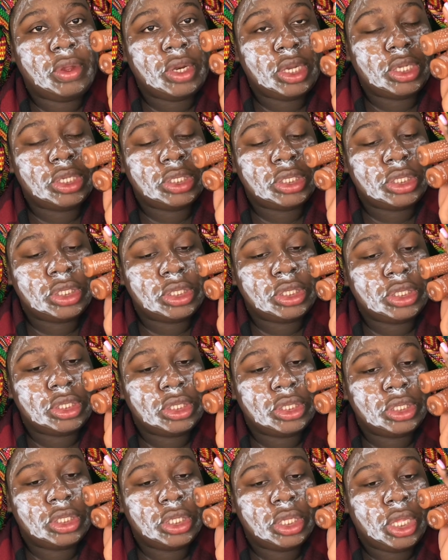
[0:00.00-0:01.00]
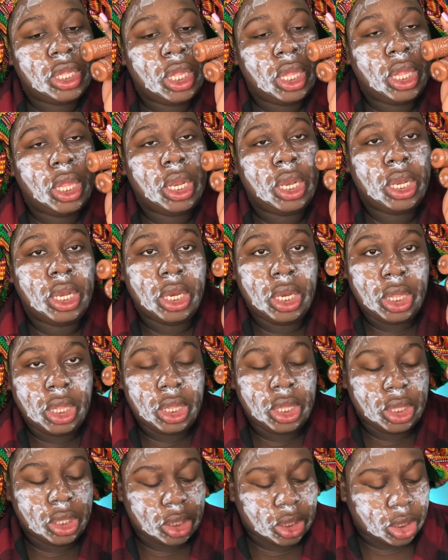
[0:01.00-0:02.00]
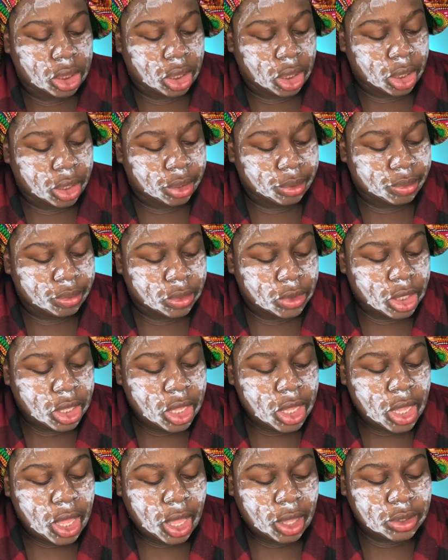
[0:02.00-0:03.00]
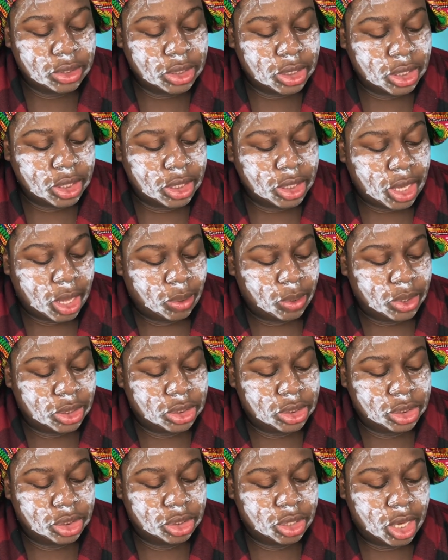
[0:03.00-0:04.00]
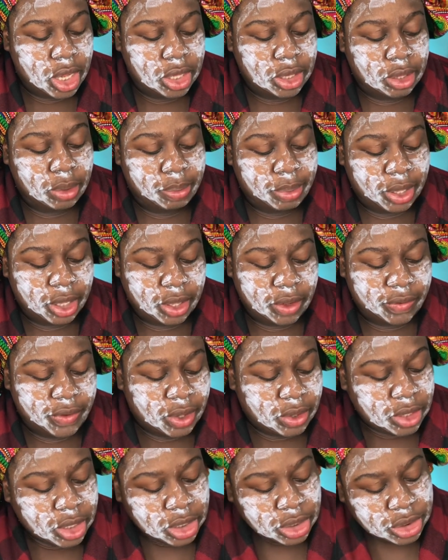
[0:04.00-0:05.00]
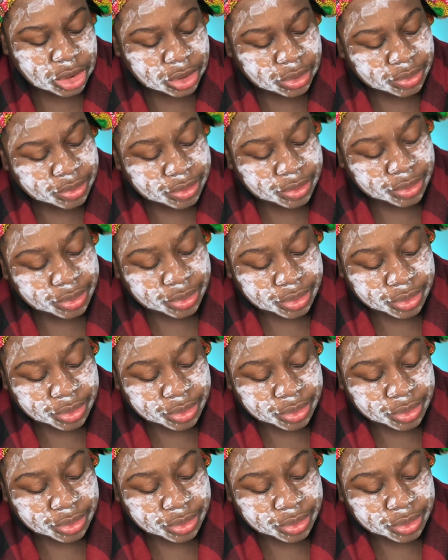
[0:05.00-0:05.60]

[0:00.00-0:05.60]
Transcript: foundations, lit. Okay. I was thinking I wanted to try the Becca foundation,